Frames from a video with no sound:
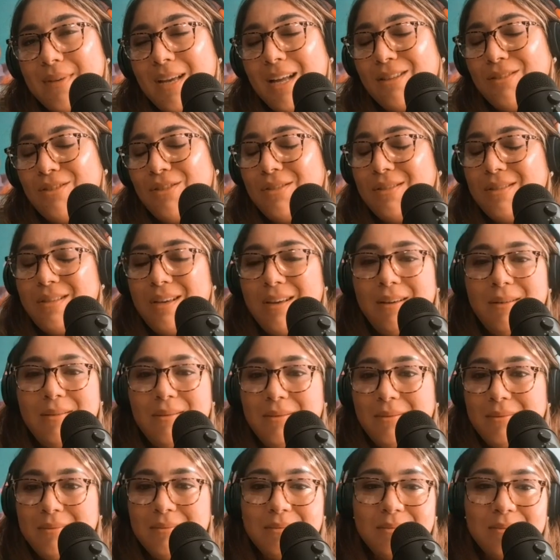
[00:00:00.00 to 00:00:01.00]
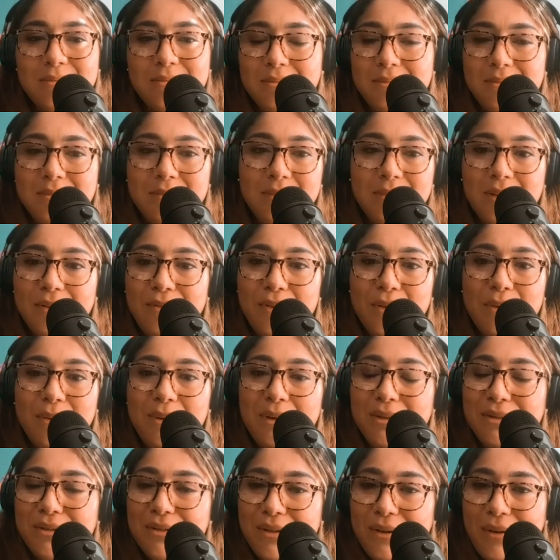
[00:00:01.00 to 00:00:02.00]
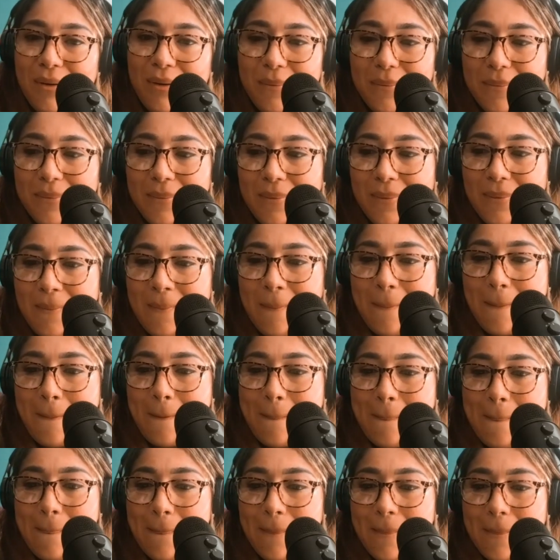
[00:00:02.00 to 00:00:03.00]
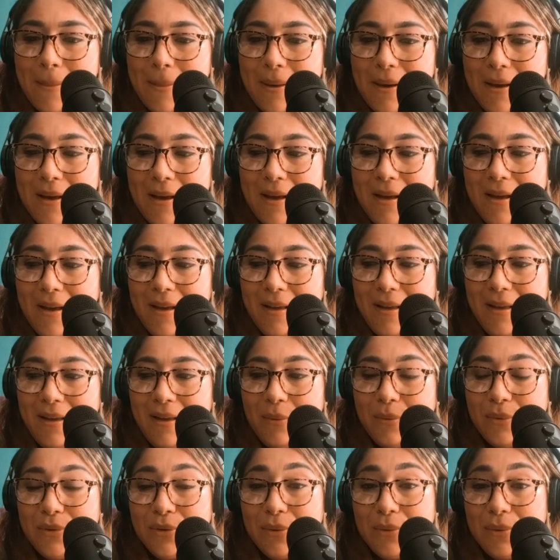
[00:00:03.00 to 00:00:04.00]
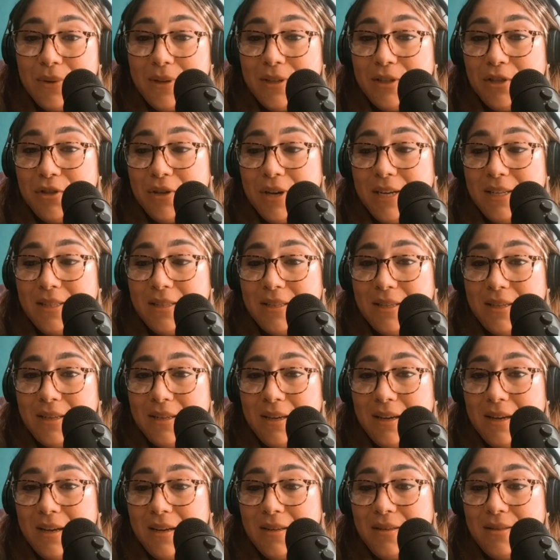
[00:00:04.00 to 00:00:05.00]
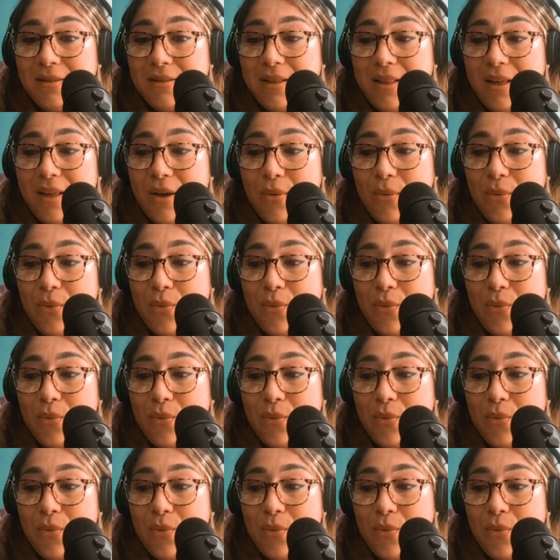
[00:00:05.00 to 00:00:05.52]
I'll just say a few years ago. I was only attracting guys that